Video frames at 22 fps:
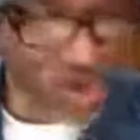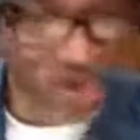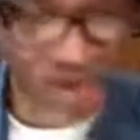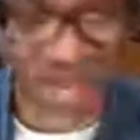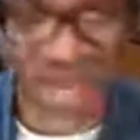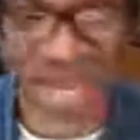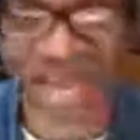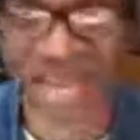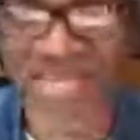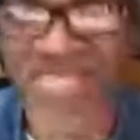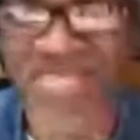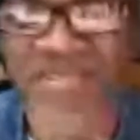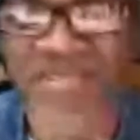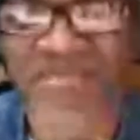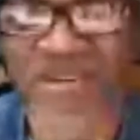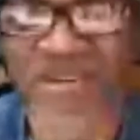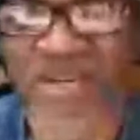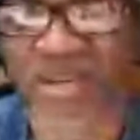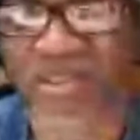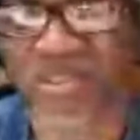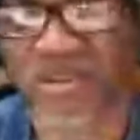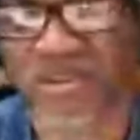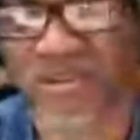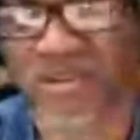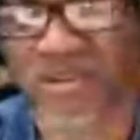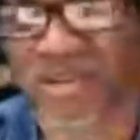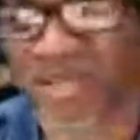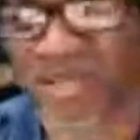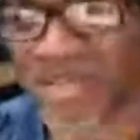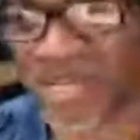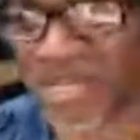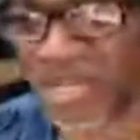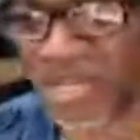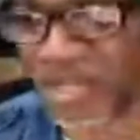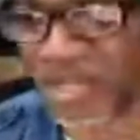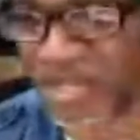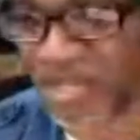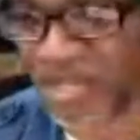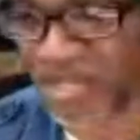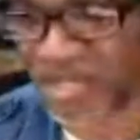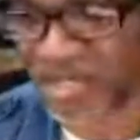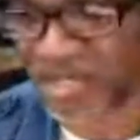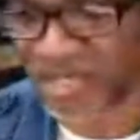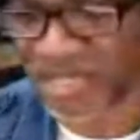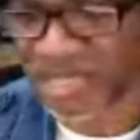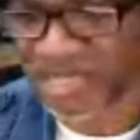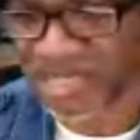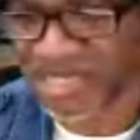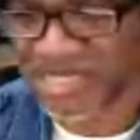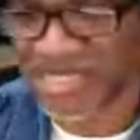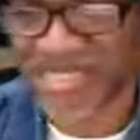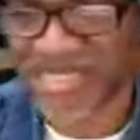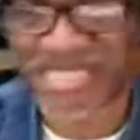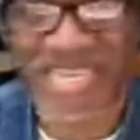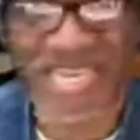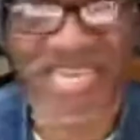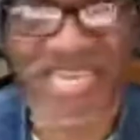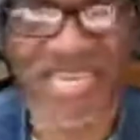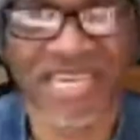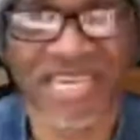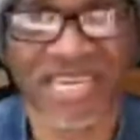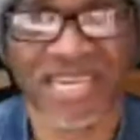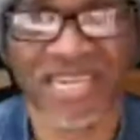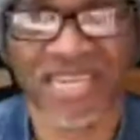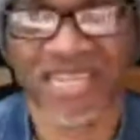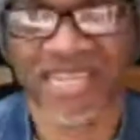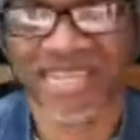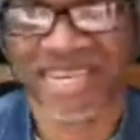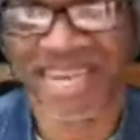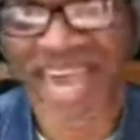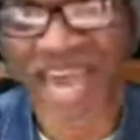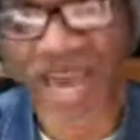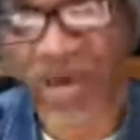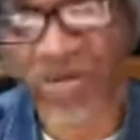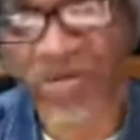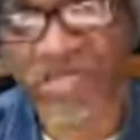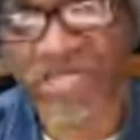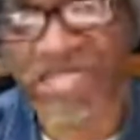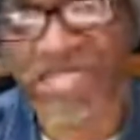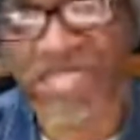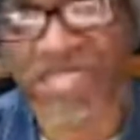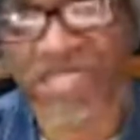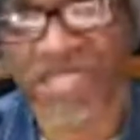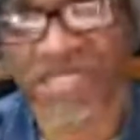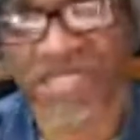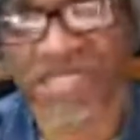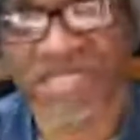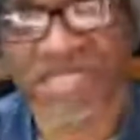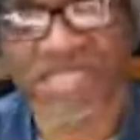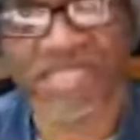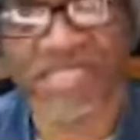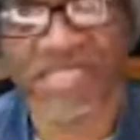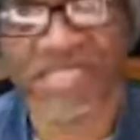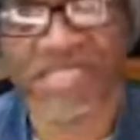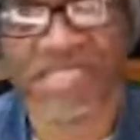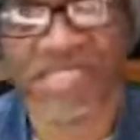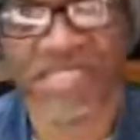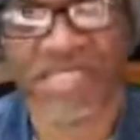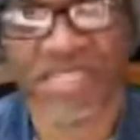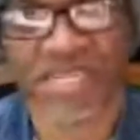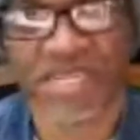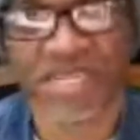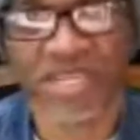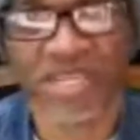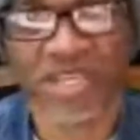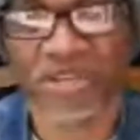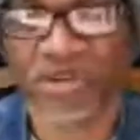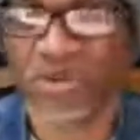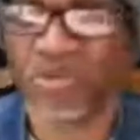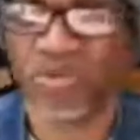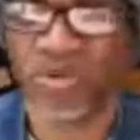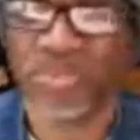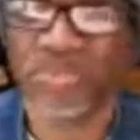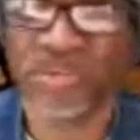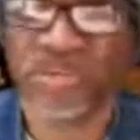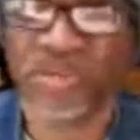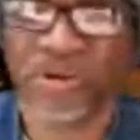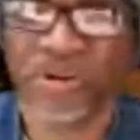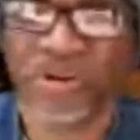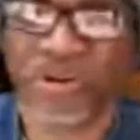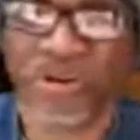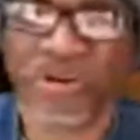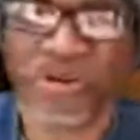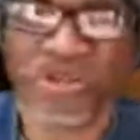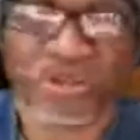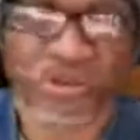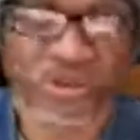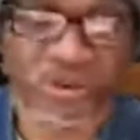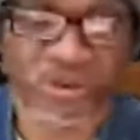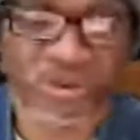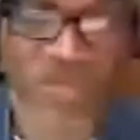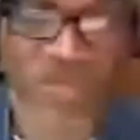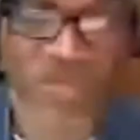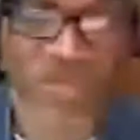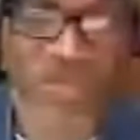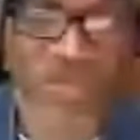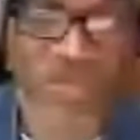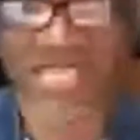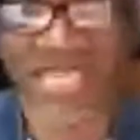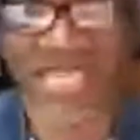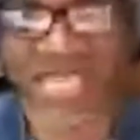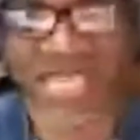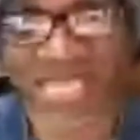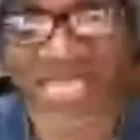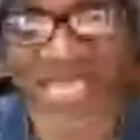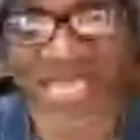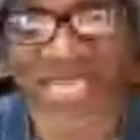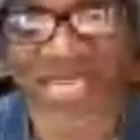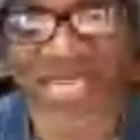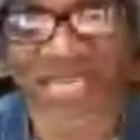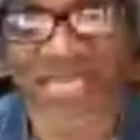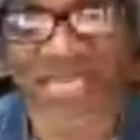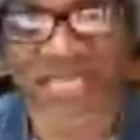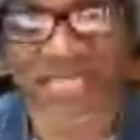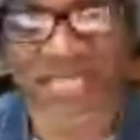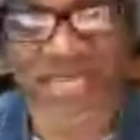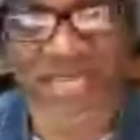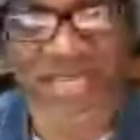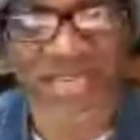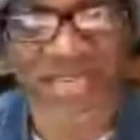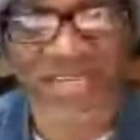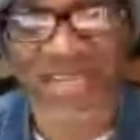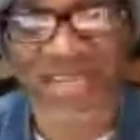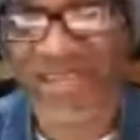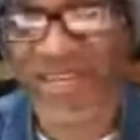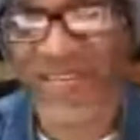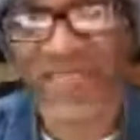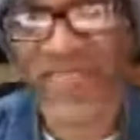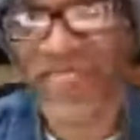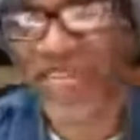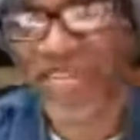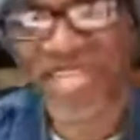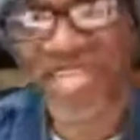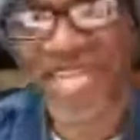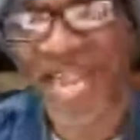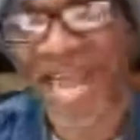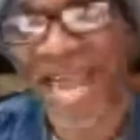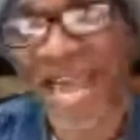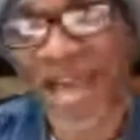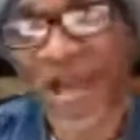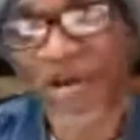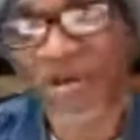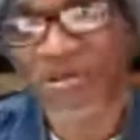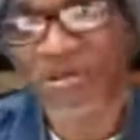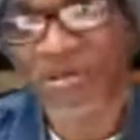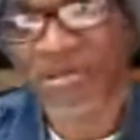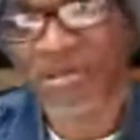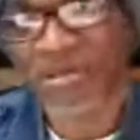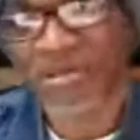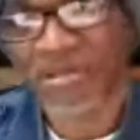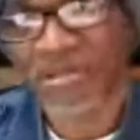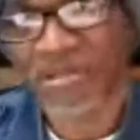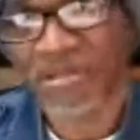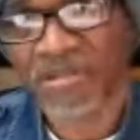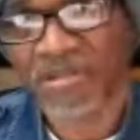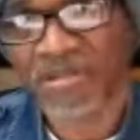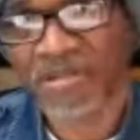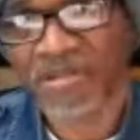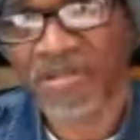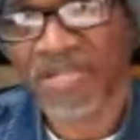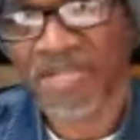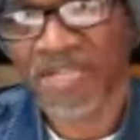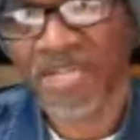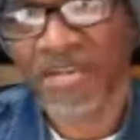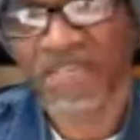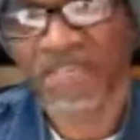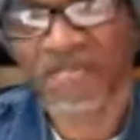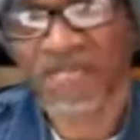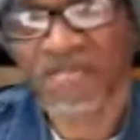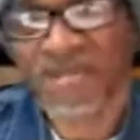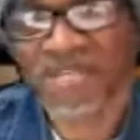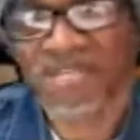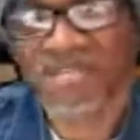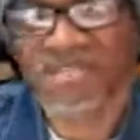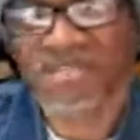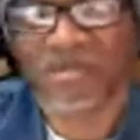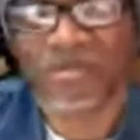kinds of other city and county assistance, with your utilities. Fill it out. The government's